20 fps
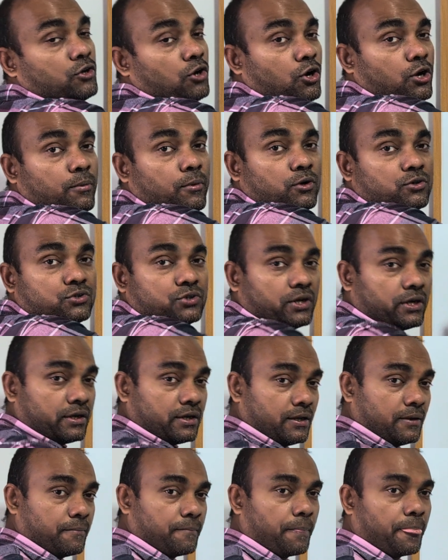talk about
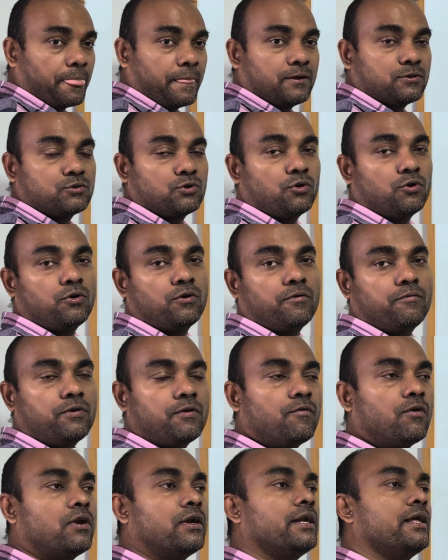circle. So we
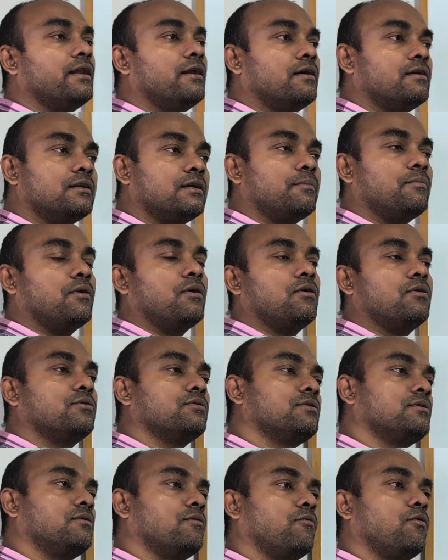have already learnt
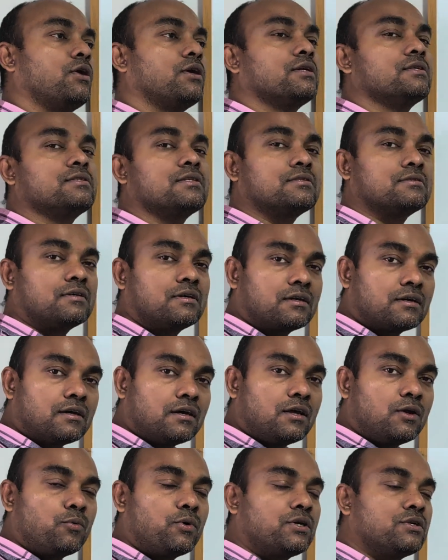about what is a
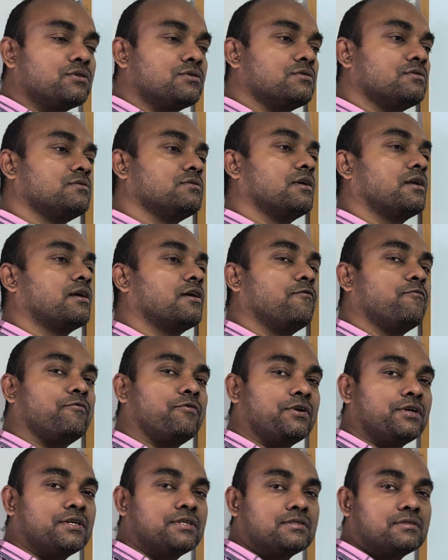circle, what is
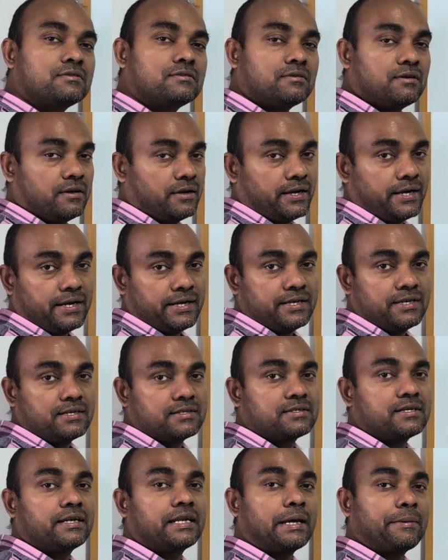circumference,
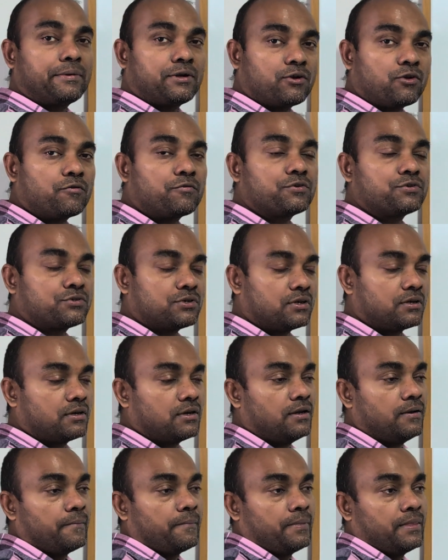radius and diameter of a
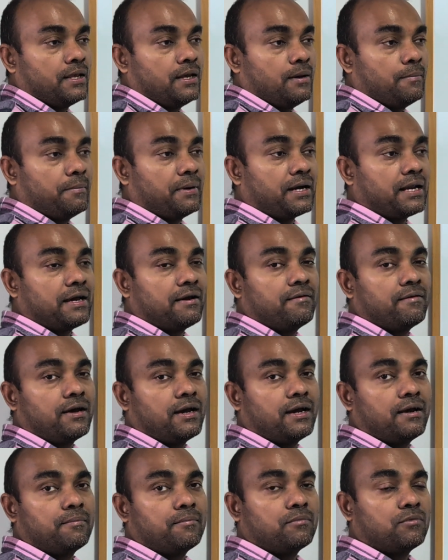circle. But
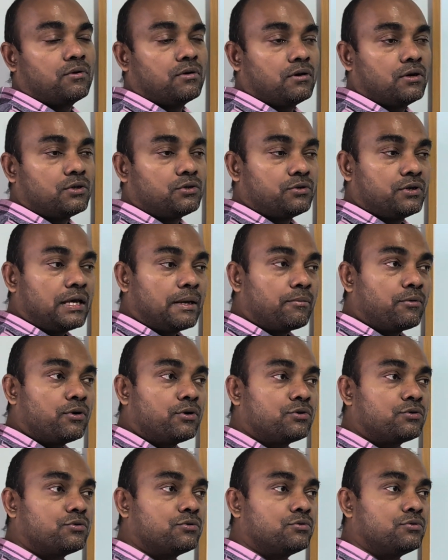today I'm
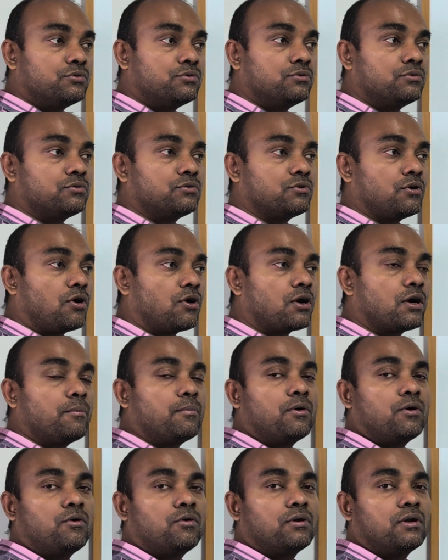going to talk
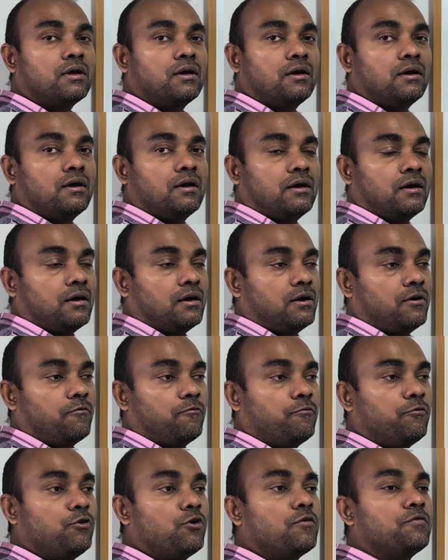about a
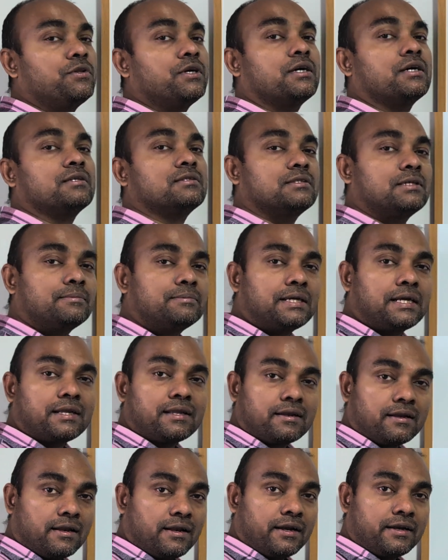few of the concepts that
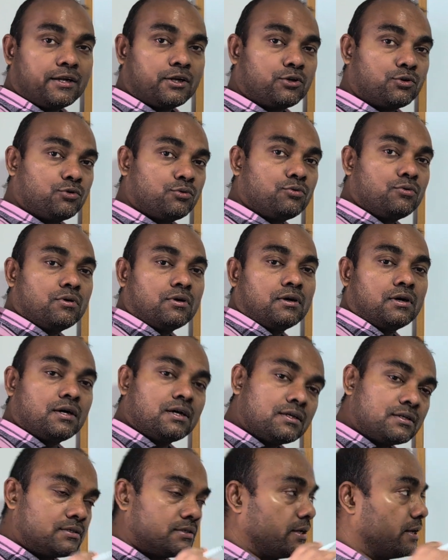are related to
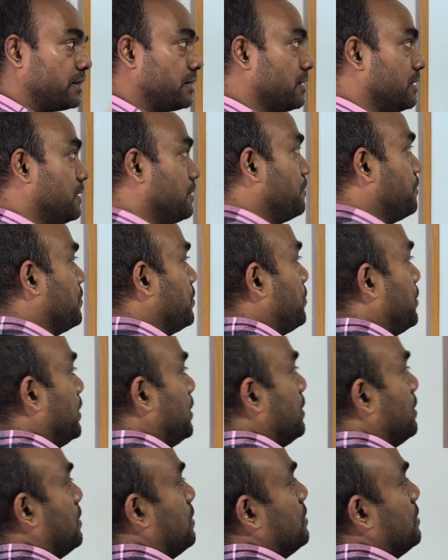a circle. Right?